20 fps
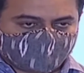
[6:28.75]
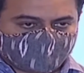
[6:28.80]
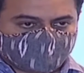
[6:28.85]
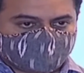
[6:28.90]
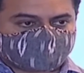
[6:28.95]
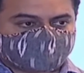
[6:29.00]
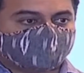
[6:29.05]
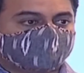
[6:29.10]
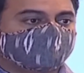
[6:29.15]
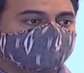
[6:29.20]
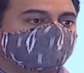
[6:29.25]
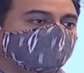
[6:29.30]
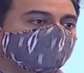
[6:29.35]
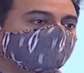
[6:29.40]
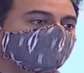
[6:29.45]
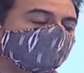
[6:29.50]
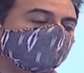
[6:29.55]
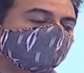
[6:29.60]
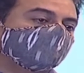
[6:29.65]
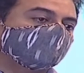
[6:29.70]
The second
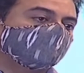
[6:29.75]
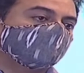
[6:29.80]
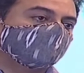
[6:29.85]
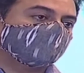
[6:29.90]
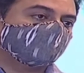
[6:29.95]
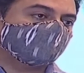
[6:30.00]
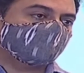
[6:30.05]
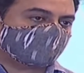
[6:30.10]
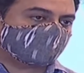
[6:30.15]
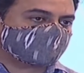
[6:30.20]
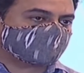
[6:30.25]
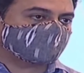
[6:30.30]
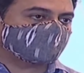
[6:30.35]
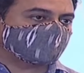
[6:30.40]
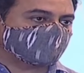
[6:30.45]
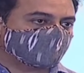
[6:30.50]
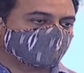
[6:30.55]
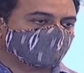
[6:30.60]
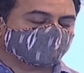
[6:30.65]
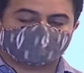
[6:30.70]
thing I would imagine you
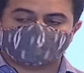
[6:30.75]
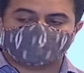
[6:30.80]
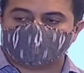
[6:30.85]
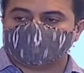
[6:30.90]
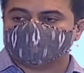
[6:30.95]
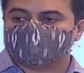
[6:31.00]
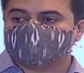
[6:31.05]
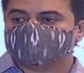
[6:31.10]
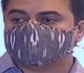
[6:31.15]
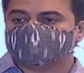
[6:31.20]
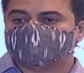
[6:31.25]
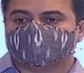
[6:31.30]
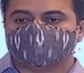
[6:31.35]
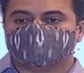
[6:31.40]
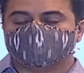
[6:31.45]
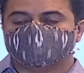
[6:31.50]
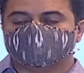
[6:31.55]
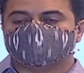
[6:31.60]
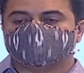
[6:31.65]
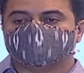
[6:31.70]
would require once you have
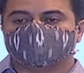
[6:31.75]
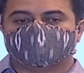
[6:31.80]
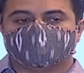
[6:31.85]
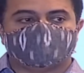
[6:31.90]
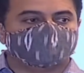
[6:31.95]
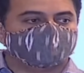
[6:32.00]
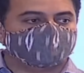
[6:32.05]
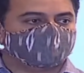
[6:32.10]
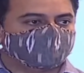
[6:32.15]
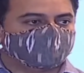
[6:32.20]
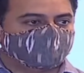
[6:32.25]
a piece of land